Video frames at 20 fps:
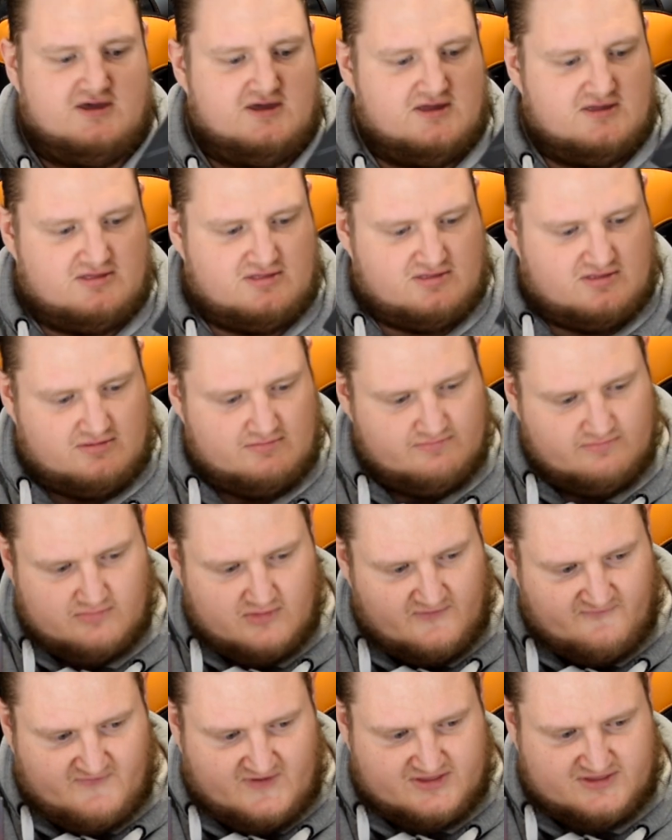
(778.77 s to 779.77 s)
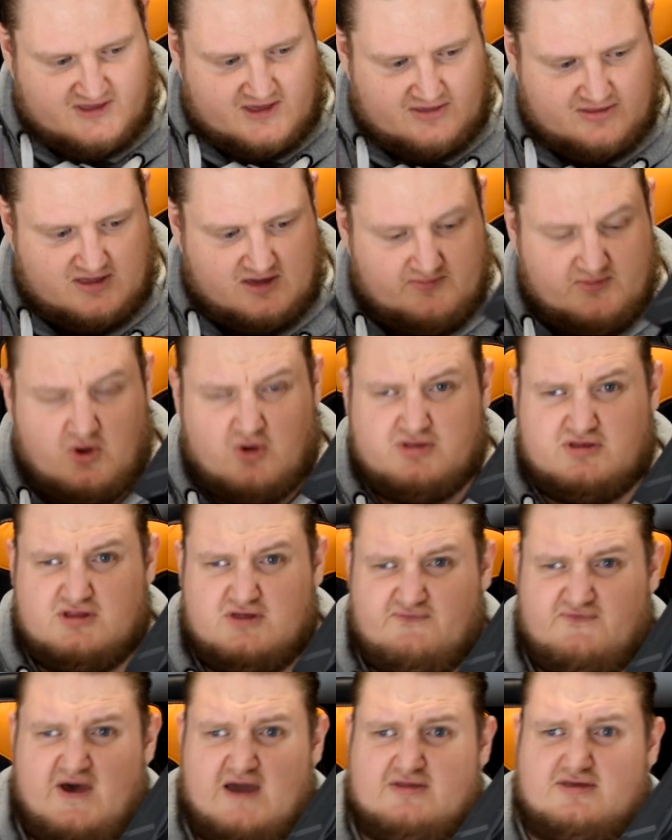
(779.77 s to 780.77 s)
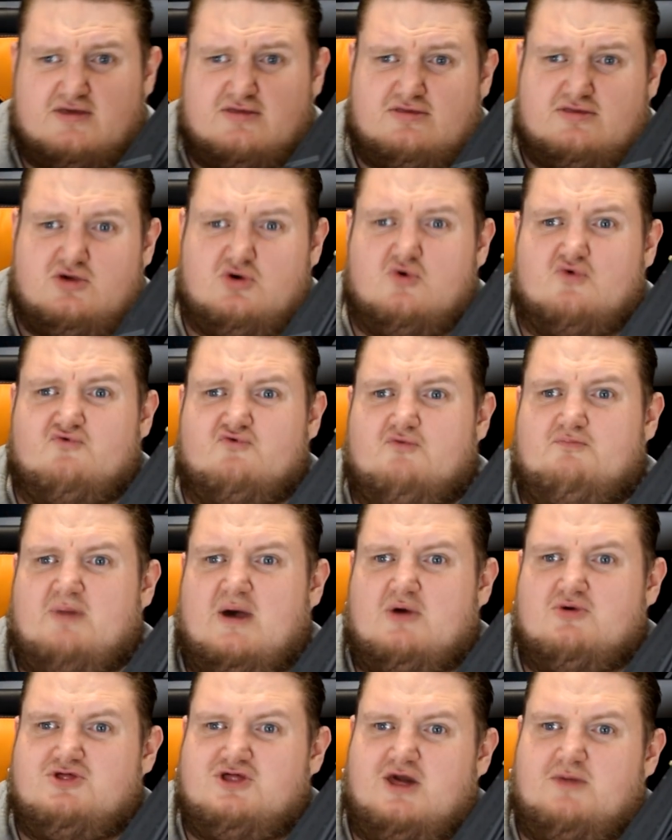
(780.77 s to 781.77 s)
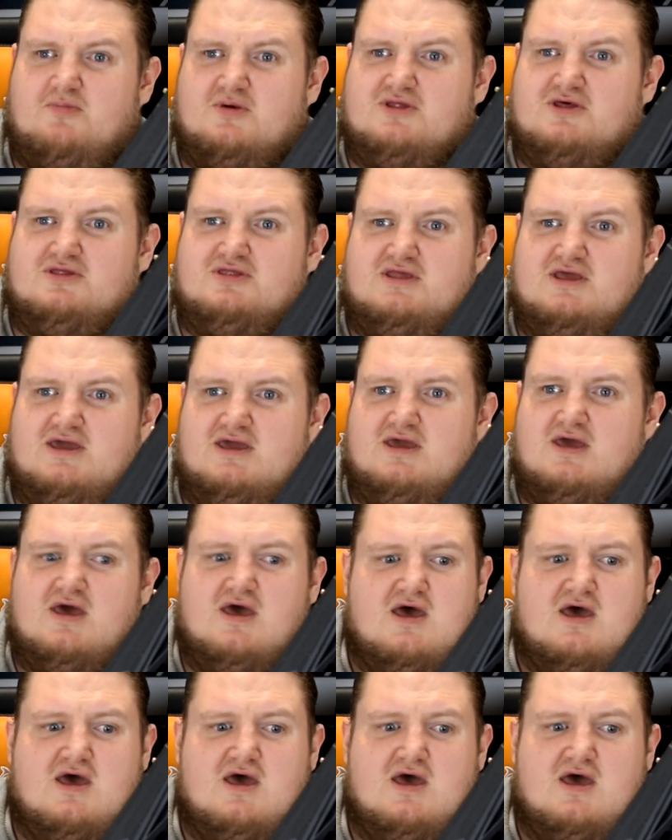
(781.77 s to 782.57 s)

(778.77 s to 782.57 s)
It's a fantastic board, and the fact it's £200 cheaper than the